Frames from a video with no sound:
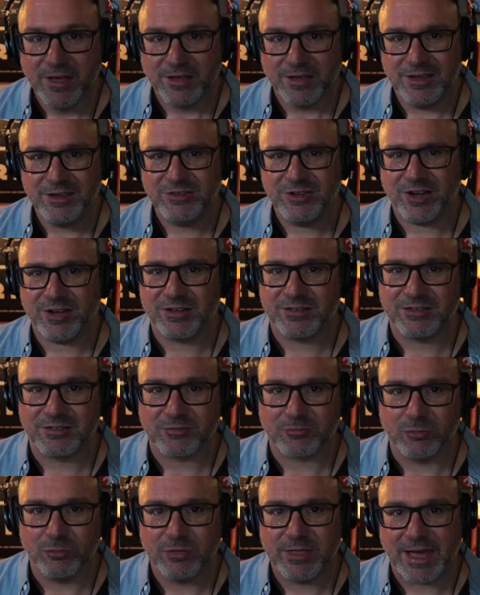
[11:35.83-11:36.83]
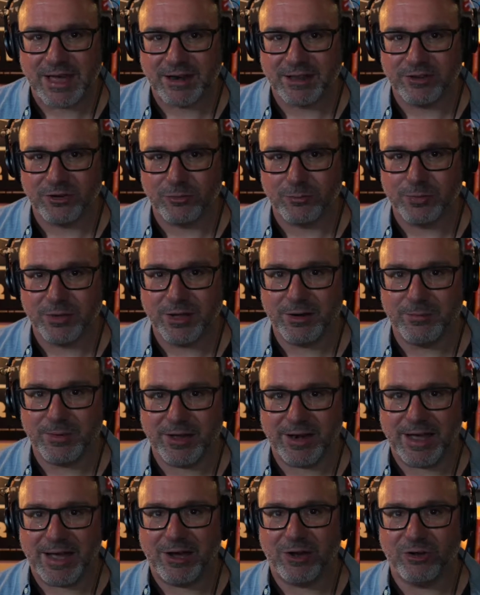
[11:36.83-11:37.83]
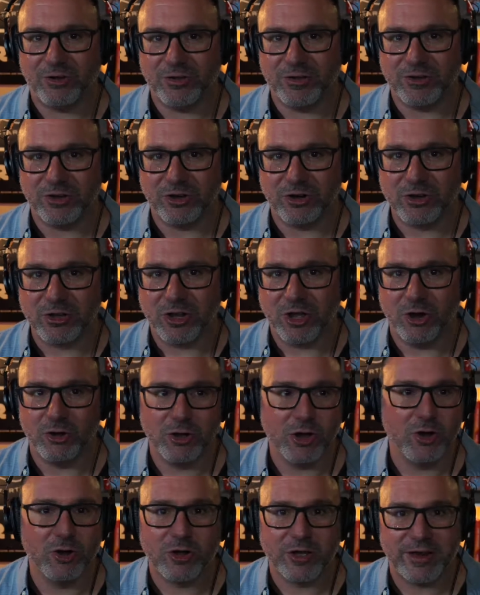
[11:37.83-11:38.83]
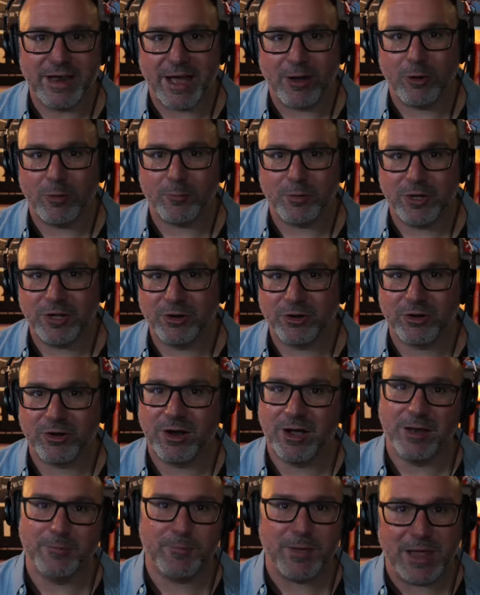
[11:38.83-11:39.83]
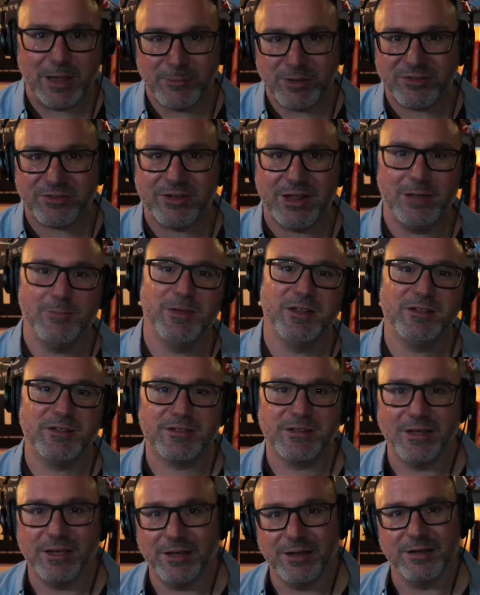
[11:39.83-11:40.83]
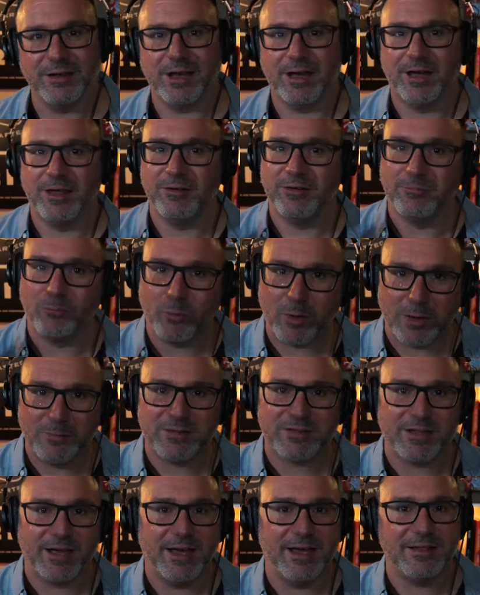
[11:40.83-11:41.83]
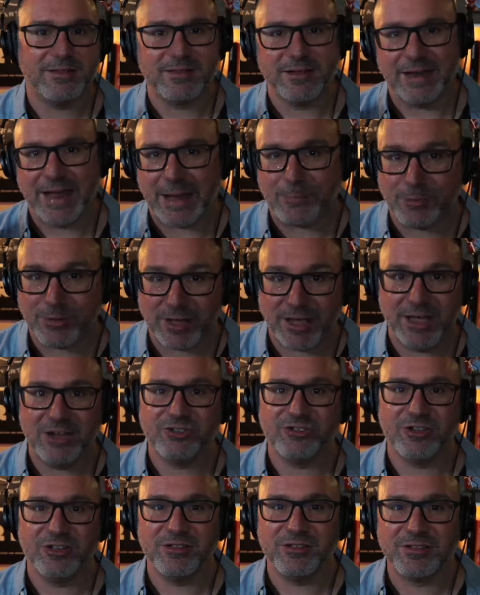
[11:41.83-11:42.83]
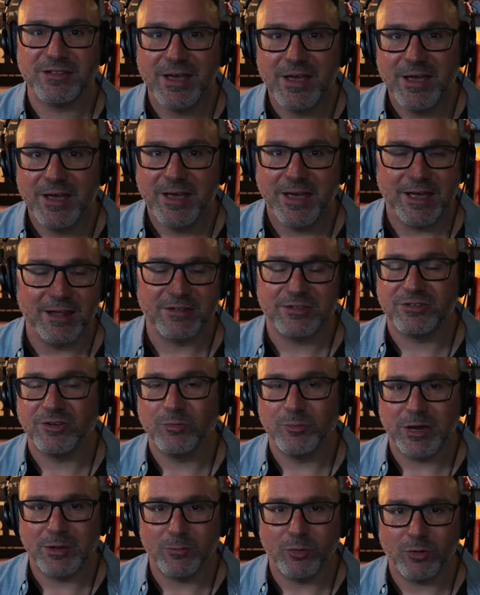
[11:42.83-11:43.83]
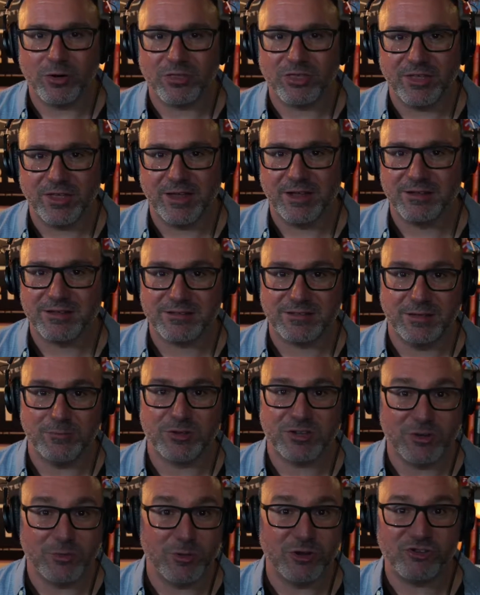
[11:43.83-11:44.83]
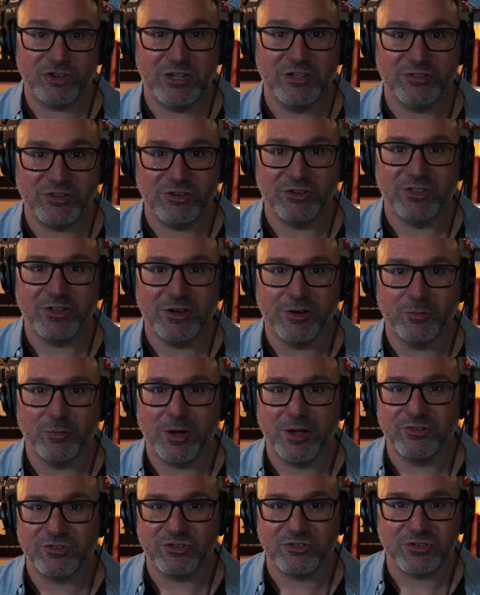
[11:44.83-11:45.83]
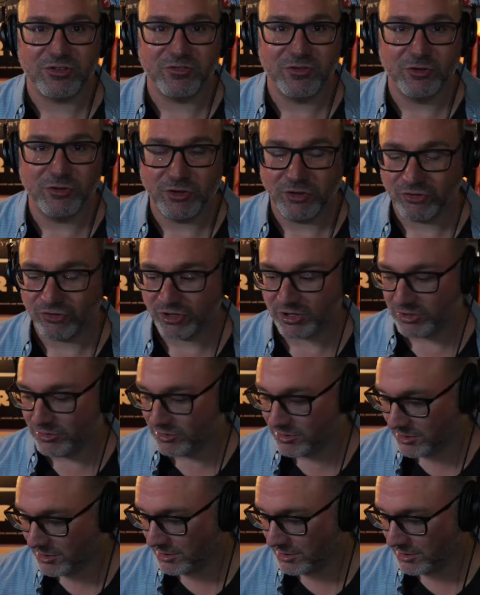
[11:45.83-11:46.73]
Can you talk us through that a little bit about how your logo can now appear on payment statements and on websites and applications and so many more things, so much easier than it was just a few years ago?